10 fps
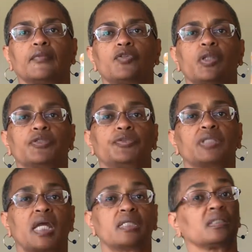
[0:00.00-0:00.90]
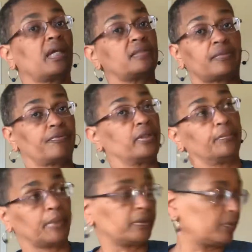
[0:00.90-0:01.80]
toiletries case in case I
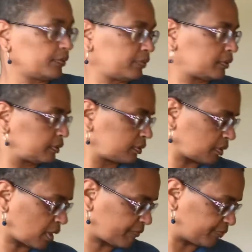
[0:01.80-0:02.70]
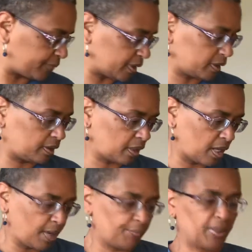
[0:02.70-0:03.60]
forget my deodorant, God forbid.
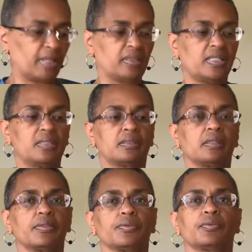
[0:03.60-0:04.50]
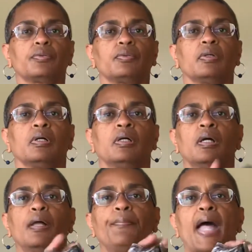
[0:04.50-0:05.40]
But this little
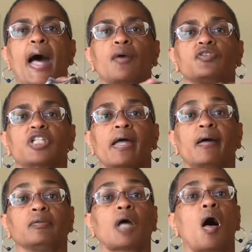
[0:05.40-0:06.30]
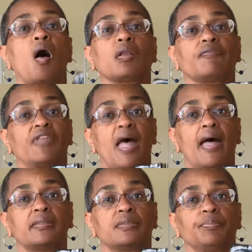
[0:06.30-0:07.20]
pouch held all of
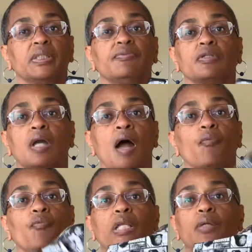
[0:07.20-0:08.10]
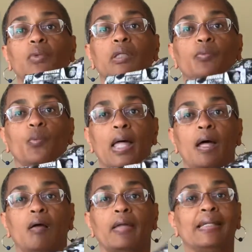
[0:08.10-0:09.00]
that, believe it or not, really, really
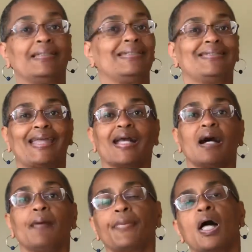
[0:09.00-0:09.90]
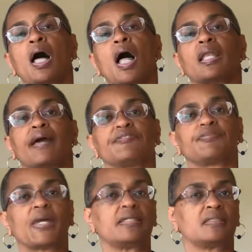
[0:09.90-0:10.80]
well, and it didn't take up a lot of
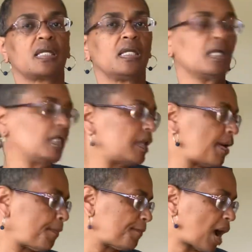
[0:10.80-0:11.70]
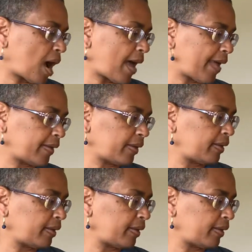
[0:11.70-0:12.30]
space in my